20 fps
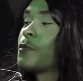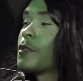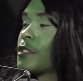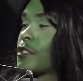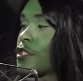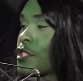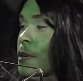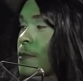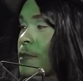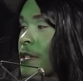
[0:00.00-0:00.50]
the
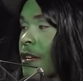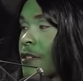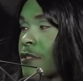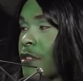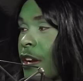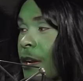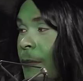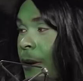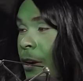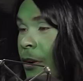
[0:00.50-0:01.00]
chips that I was
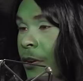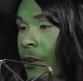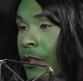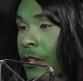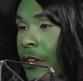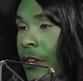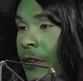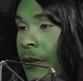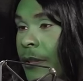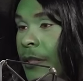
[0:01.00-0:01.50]
talking about
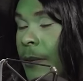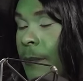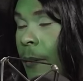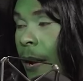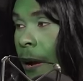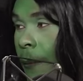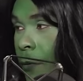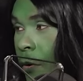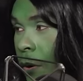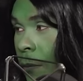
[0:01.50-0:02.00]
earlier: the
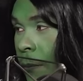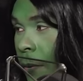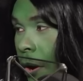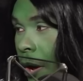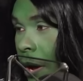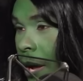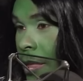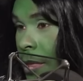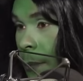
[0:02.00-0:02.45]
popcorn ball and the